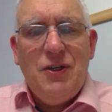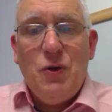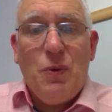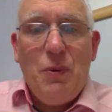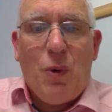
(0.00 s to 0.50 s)
No
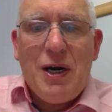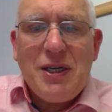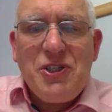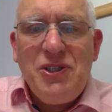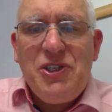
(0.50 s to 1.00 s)
one
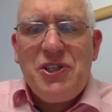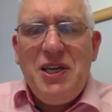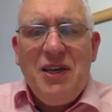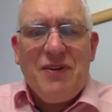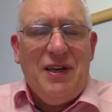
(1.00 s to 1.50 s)
works in
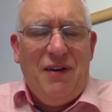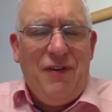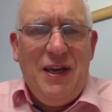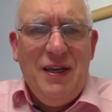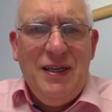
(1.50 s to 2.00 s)
secret if
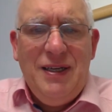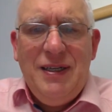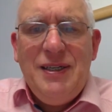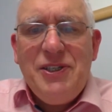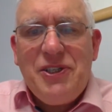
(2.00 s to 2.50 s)
he
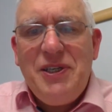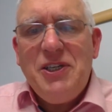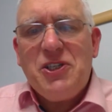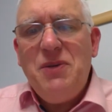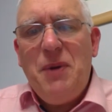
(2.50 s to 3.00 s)

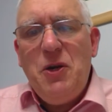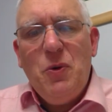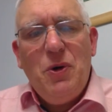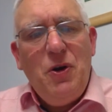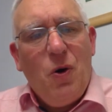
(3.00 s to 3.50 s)
seeks to be
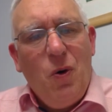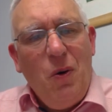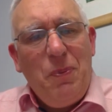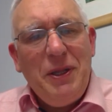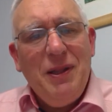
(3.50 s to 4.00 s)
known
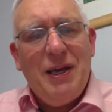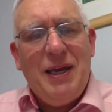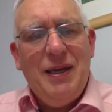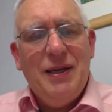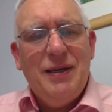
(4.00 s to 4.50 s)
openly.
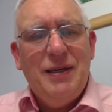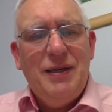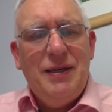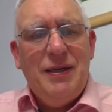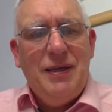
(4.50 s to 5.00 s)

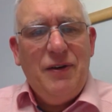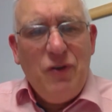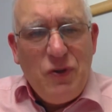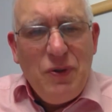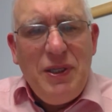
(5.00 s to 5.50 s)
If
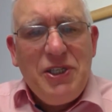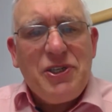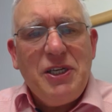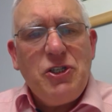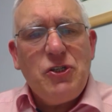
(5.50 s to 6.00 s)
you do these
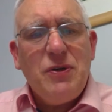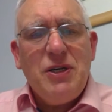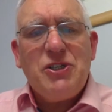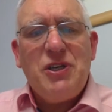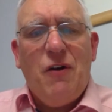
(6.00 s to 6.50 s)
things, show
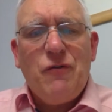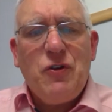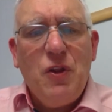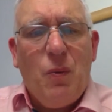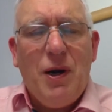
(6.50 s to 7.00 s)
yourself to
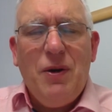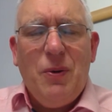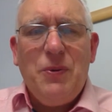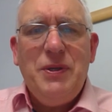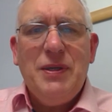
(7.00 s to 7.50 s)
the
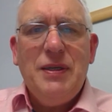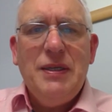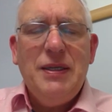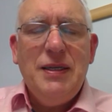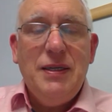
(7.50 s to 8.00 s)
world.
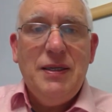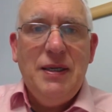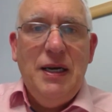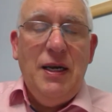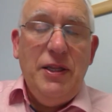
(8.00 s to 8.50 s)

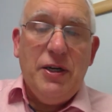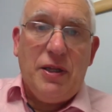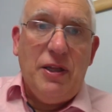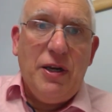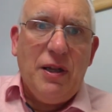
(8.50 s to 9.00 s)
They're
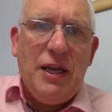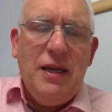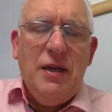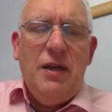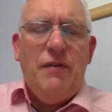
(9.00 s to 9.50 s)
clearly
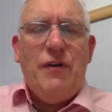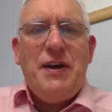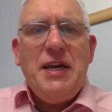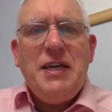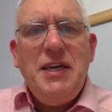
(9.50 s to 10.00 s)

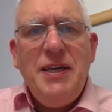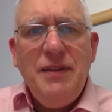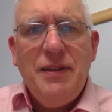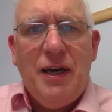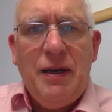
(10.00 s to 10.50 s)
very
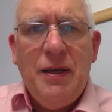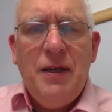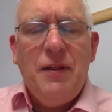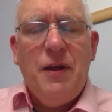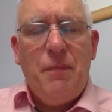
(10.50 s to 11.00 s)
keen
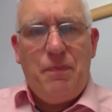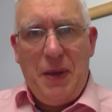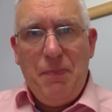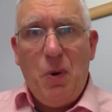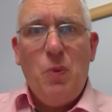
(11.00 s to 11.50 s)
that
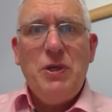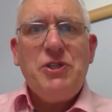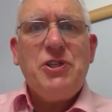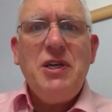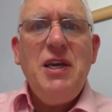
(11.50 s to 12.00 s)
people would
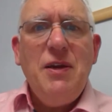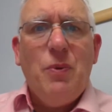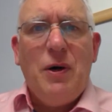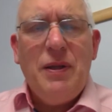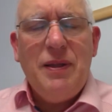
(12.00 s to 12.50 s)
see
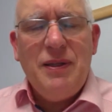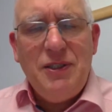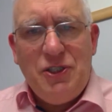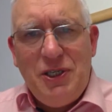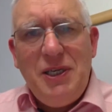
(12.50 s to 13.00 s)
what
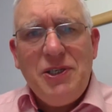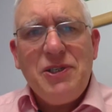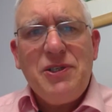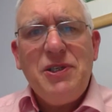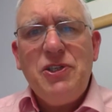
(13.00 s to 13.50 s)

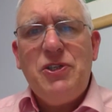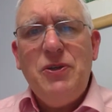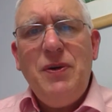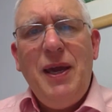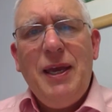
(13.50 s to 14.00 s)
Jesus is
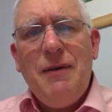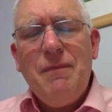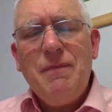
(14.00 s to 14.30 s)
doing.